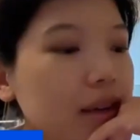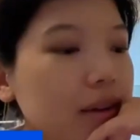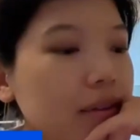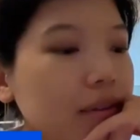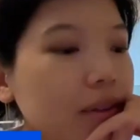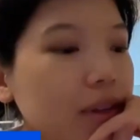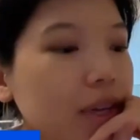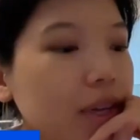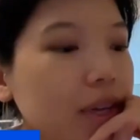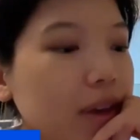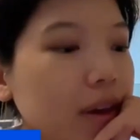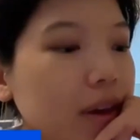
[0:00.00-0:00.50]

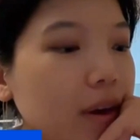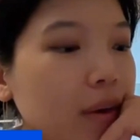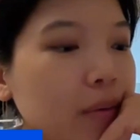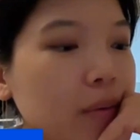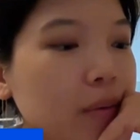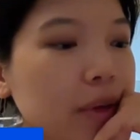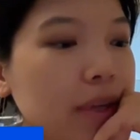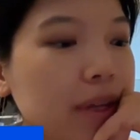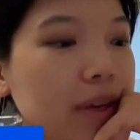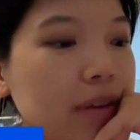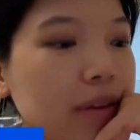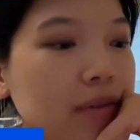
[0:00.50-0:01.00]
definitely a
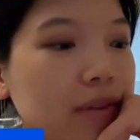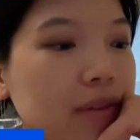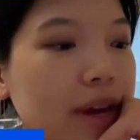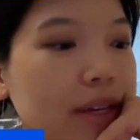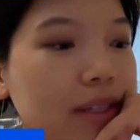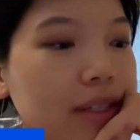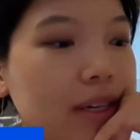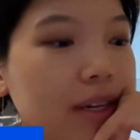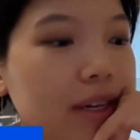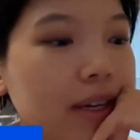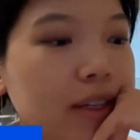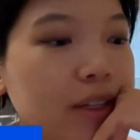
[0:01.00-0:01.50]
really
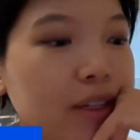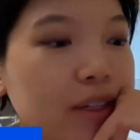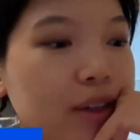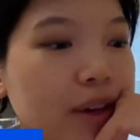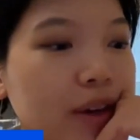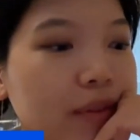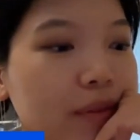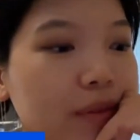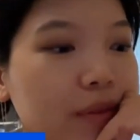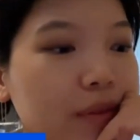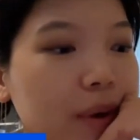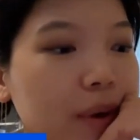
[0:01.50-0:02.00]
fascinating
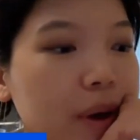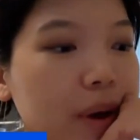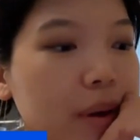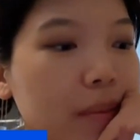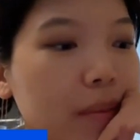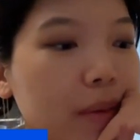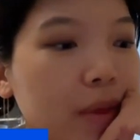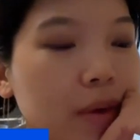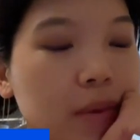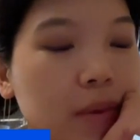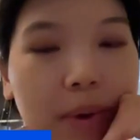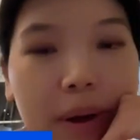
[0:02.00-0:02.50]
shift
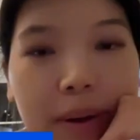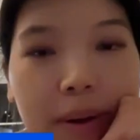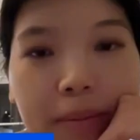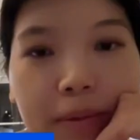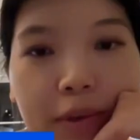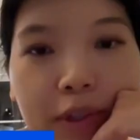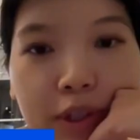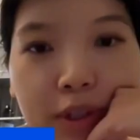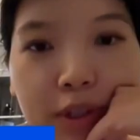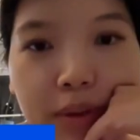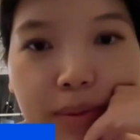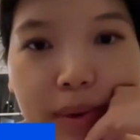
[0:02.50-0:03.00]
from the Web
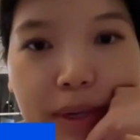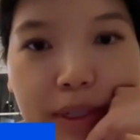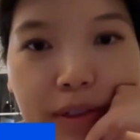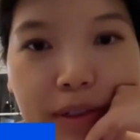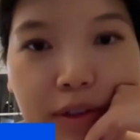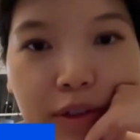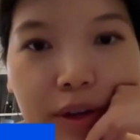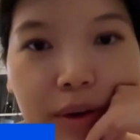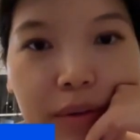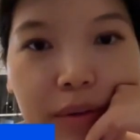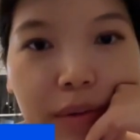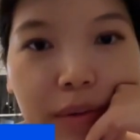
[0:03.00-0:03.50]
2
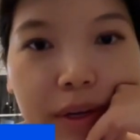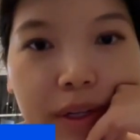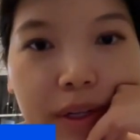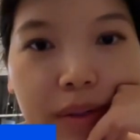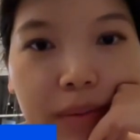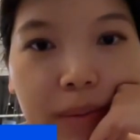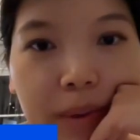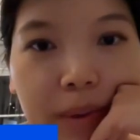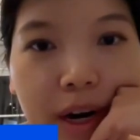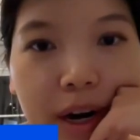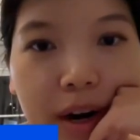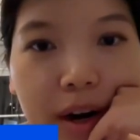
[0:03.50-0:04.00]
messaging world
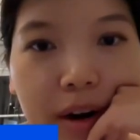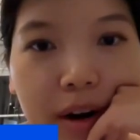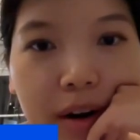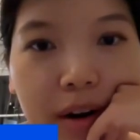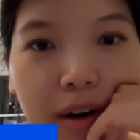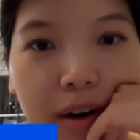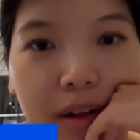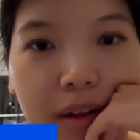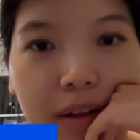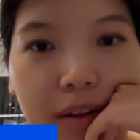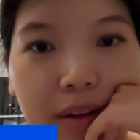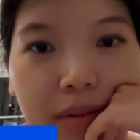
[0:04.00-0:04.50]
where
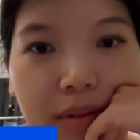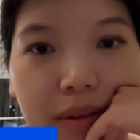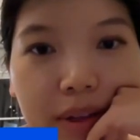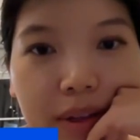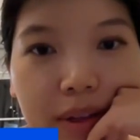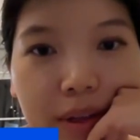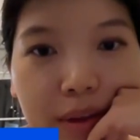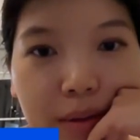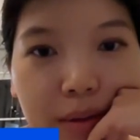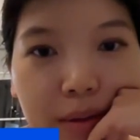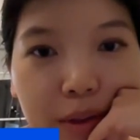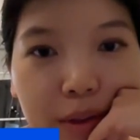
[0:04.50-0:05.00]
all of a
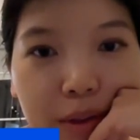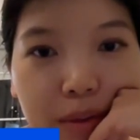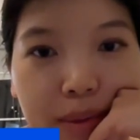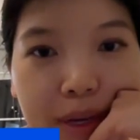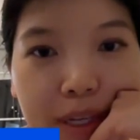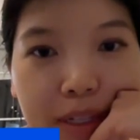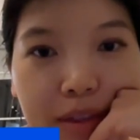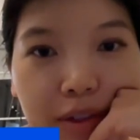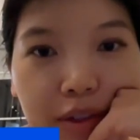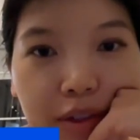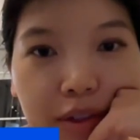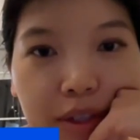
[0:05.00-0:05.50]
user's
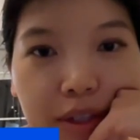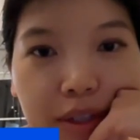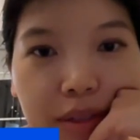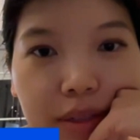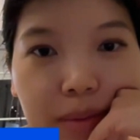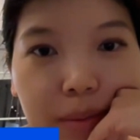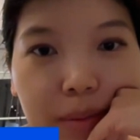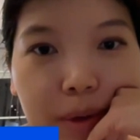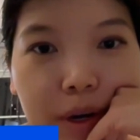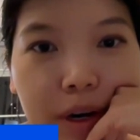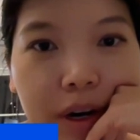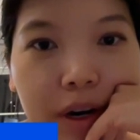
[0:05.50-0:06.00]

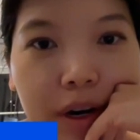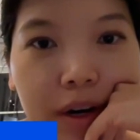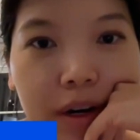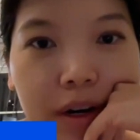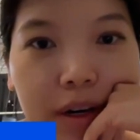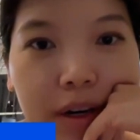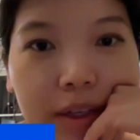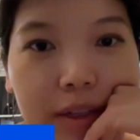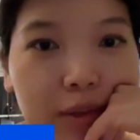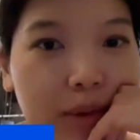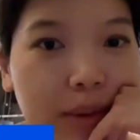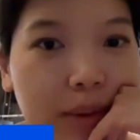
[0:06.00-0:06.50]
messages were
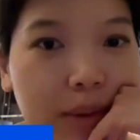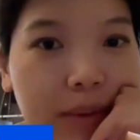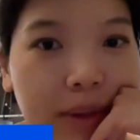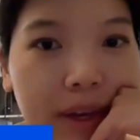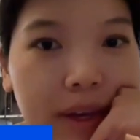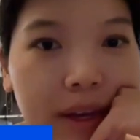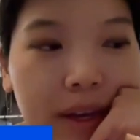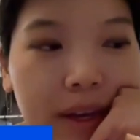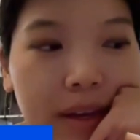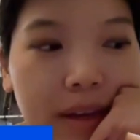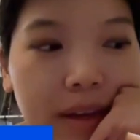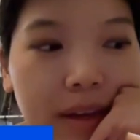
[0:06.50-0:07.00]

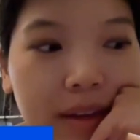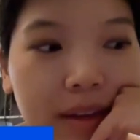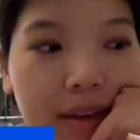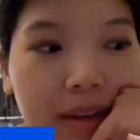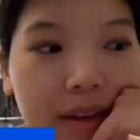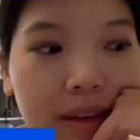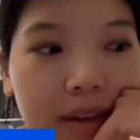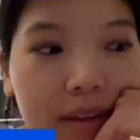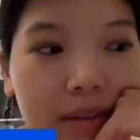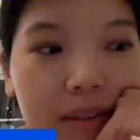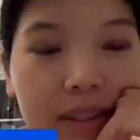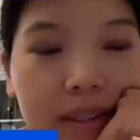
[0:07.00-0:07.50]
extremely
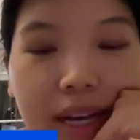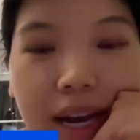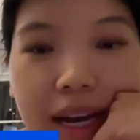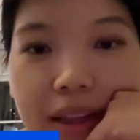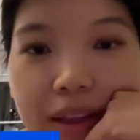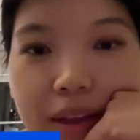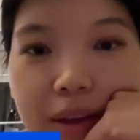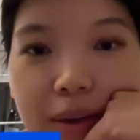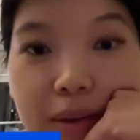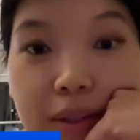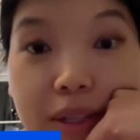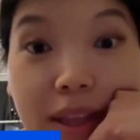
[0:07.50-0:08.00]

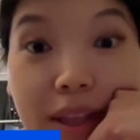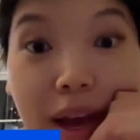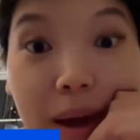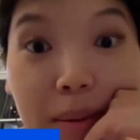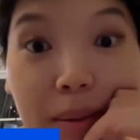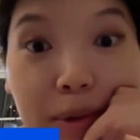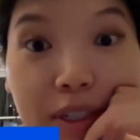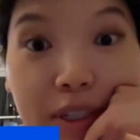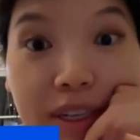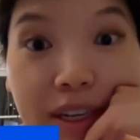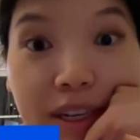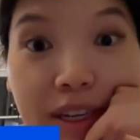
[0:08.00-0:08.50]
siloed to
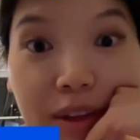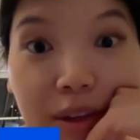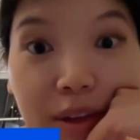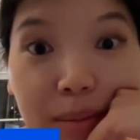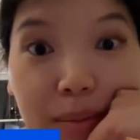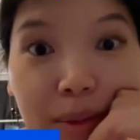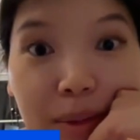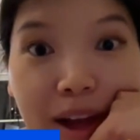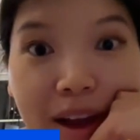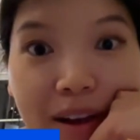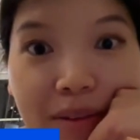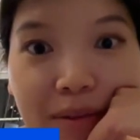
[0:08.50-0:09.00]
that particular
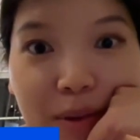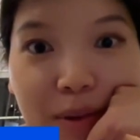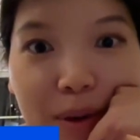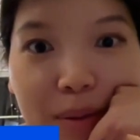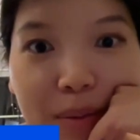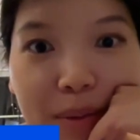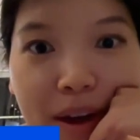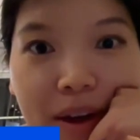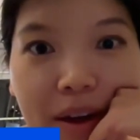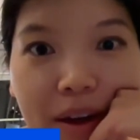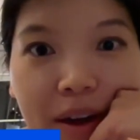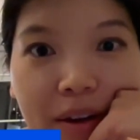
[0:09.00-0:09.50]

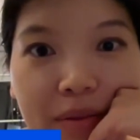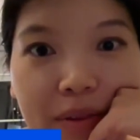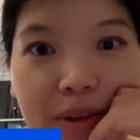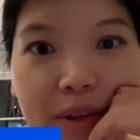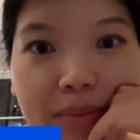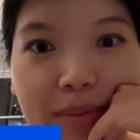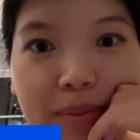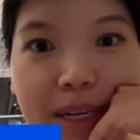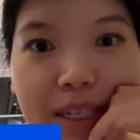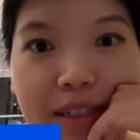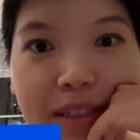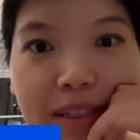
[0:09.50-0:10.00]
platform that offered
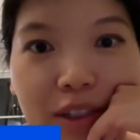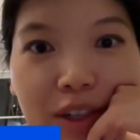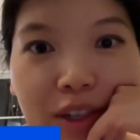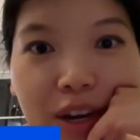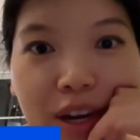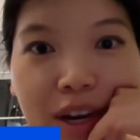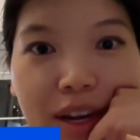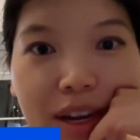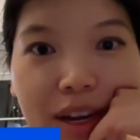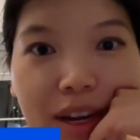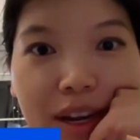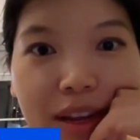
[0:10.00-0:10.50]

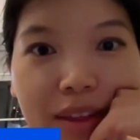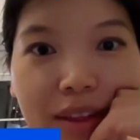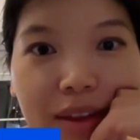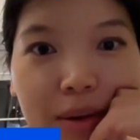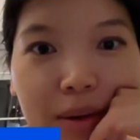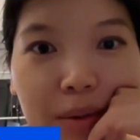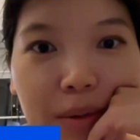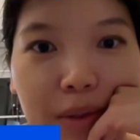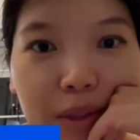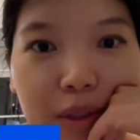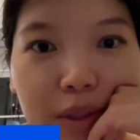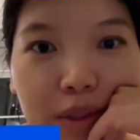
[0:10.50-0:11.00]
messaging. And
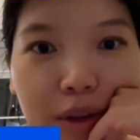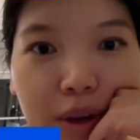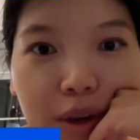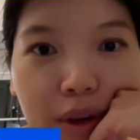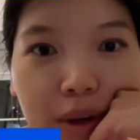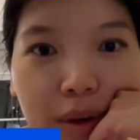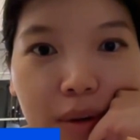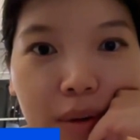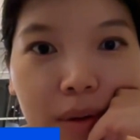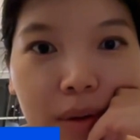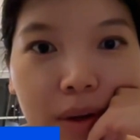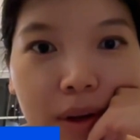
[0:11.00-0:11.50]
there was
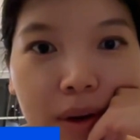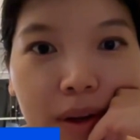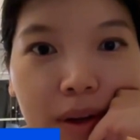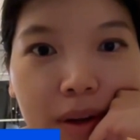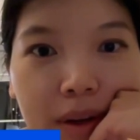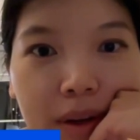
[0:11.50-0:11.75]
no